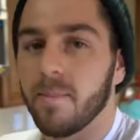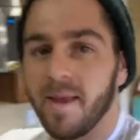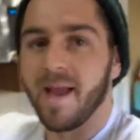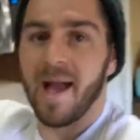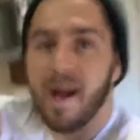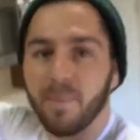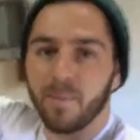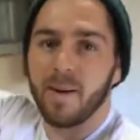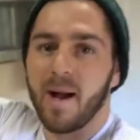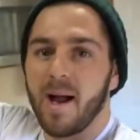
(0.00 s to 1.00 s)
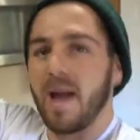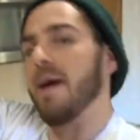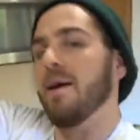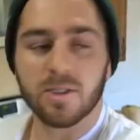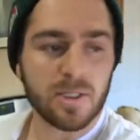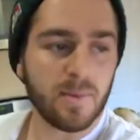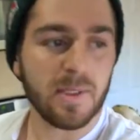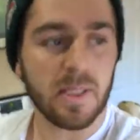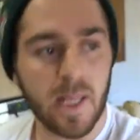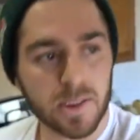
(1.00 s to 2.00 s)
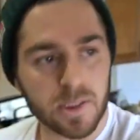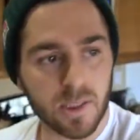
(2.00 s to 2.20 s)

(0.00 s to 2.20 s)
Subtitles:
We're gonna make apple pie, just like we did last